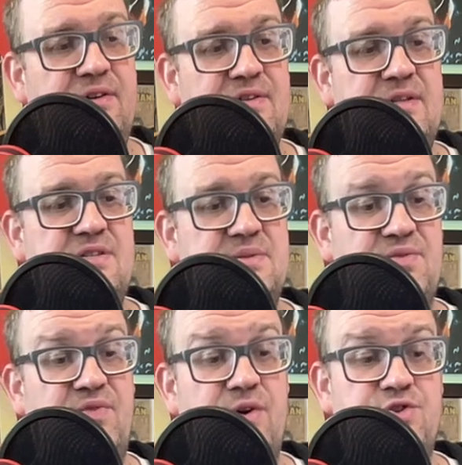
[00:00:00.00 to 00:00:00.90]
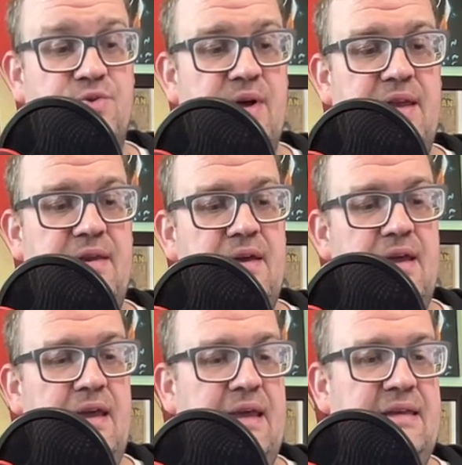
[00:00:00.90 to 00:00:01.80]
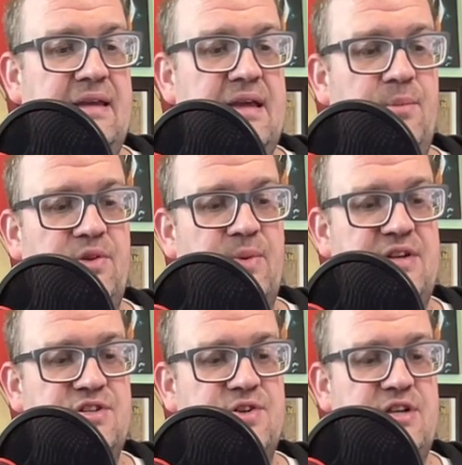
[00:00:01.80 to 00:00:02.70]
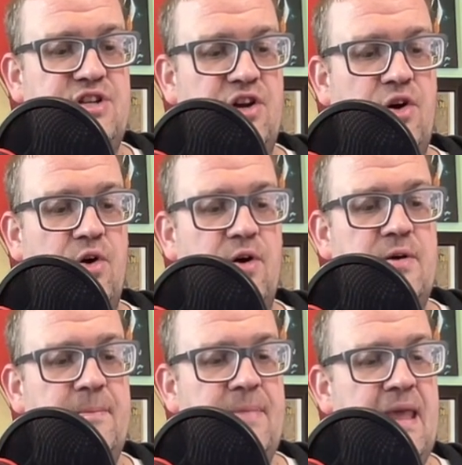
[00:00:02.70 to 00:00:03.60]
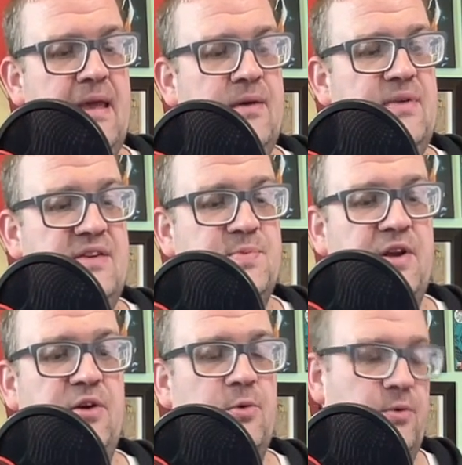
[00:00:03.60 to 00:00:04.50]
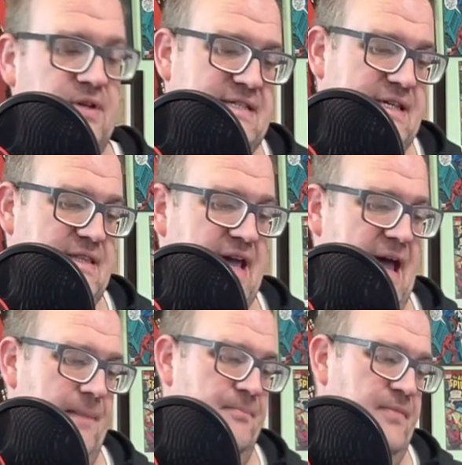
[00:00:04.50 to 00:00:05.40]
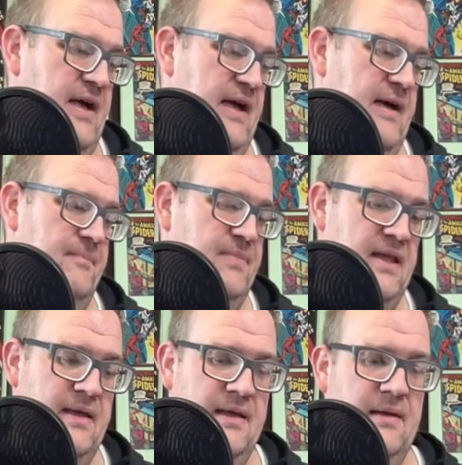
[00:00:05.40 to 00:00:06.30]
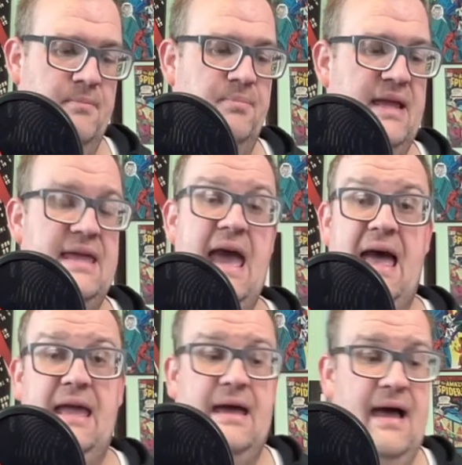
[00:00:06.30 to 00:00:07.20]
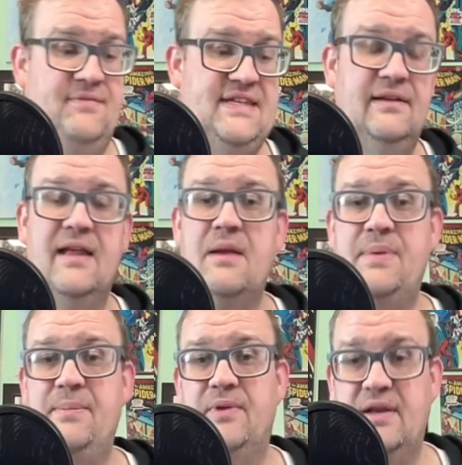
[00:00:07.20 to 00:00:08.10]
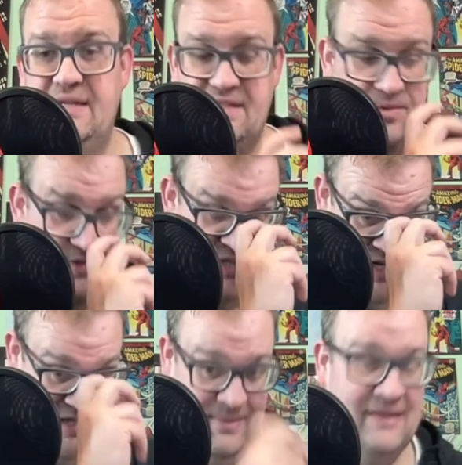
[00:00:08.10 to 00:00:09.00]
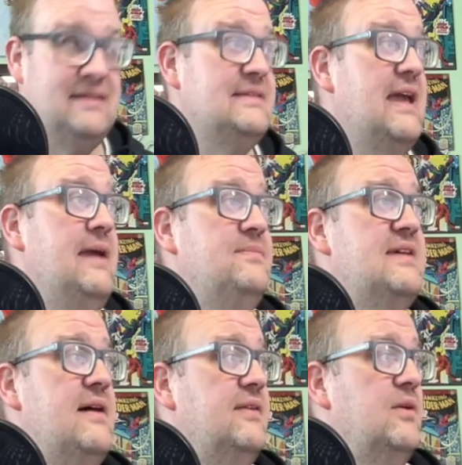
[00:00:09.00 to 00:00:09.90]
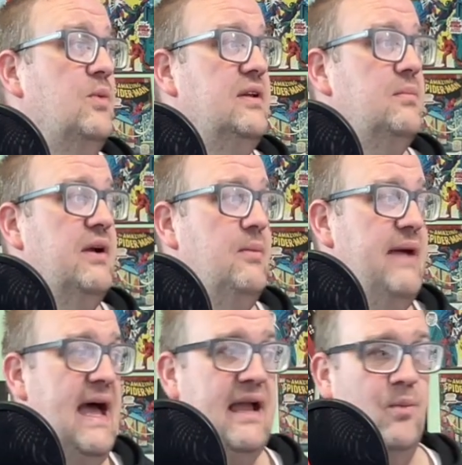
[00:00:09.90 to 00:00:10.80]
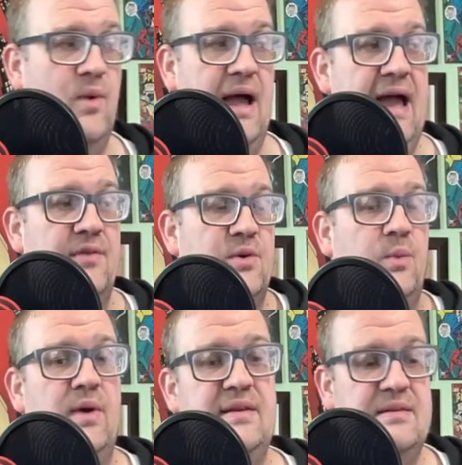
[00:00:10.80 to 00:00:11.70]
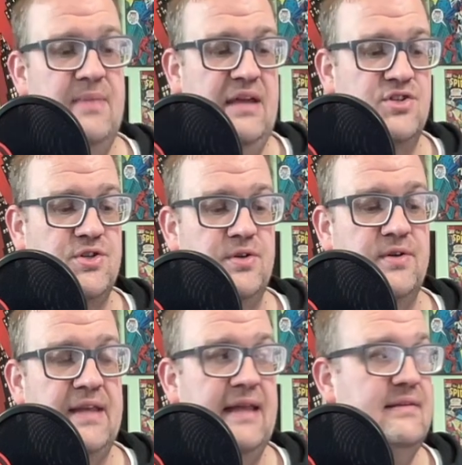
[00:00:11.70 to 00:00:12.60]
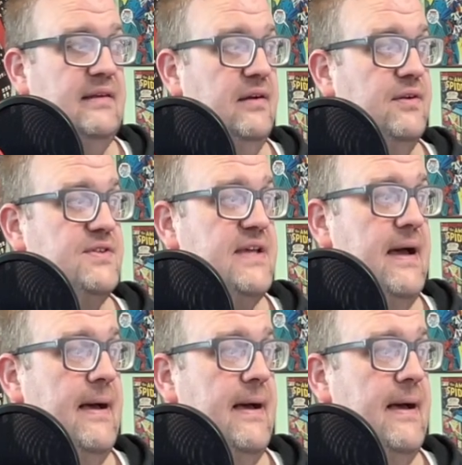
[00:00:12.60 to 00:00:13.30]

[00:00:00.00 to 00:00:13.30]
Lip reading: So this was a first run. It didn't come with a registration card. That's pretty cool to see that. But yeah, I've seen a lot of people on Discord talking about these games, how they're wanting to bring them back and how they're wanting to make sure that there's